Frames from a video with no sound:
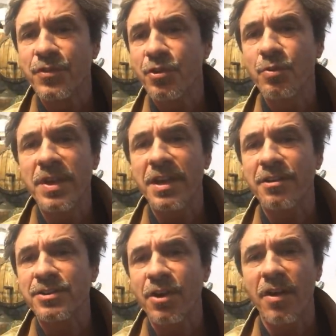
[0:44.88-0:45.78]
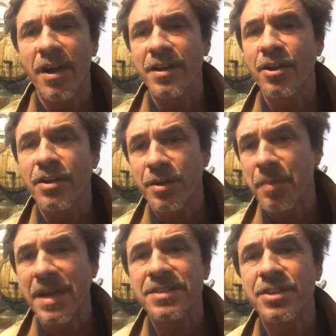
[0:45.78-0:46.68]
2 years or under, it
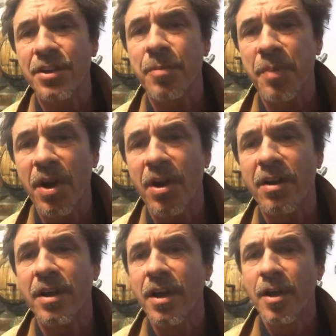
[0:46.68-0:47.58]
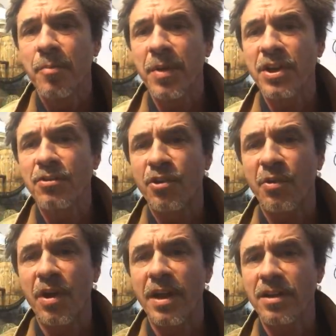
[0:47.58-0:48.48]
depends on the bird, but you
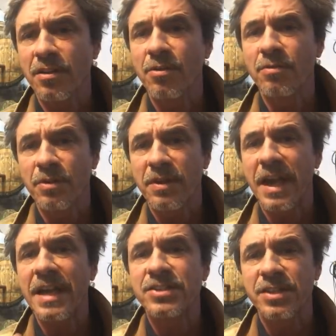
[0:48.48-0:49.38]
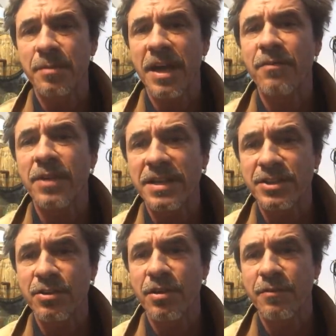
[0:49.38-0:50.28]
cage them heavily,
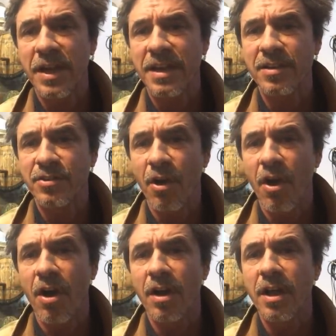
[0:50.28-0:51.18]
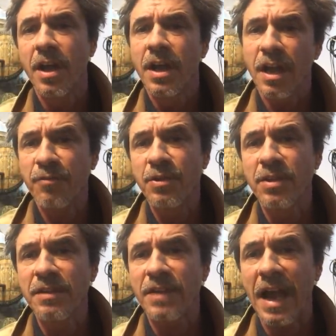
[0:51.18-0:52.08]
sort of like a dog. If you
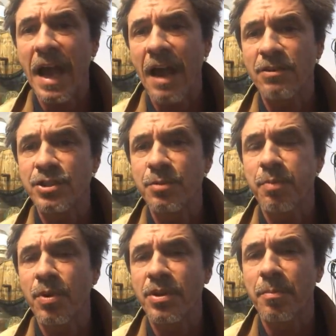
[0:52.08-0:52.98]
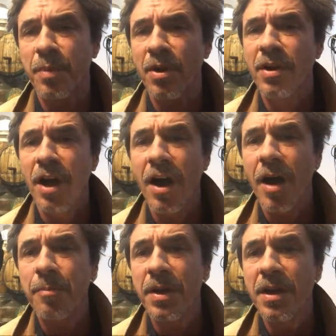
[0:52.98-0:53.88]
leave the house, you put the bird
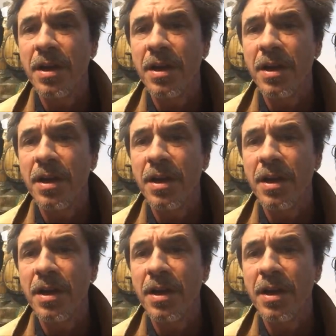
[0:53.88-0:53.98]
up